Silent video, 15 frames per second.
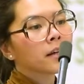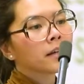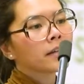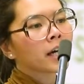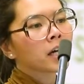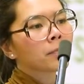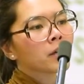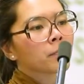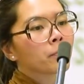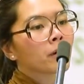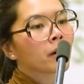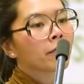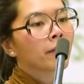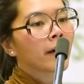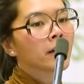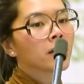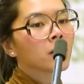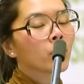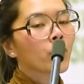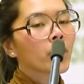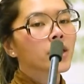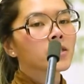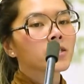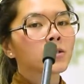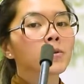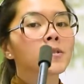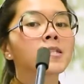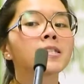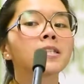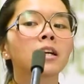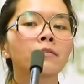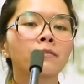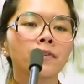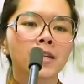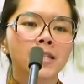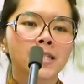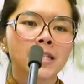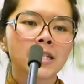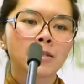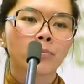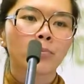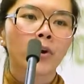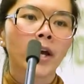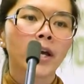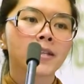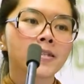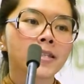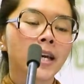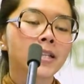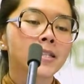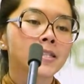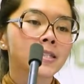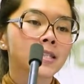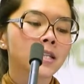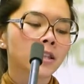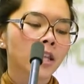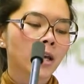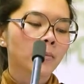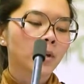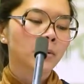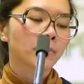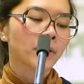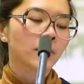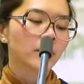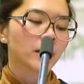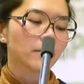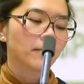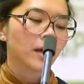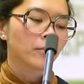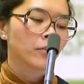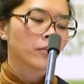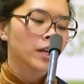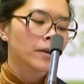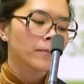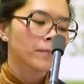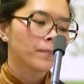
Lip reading: young people are finding ways to surface these brands and seed them in public memory.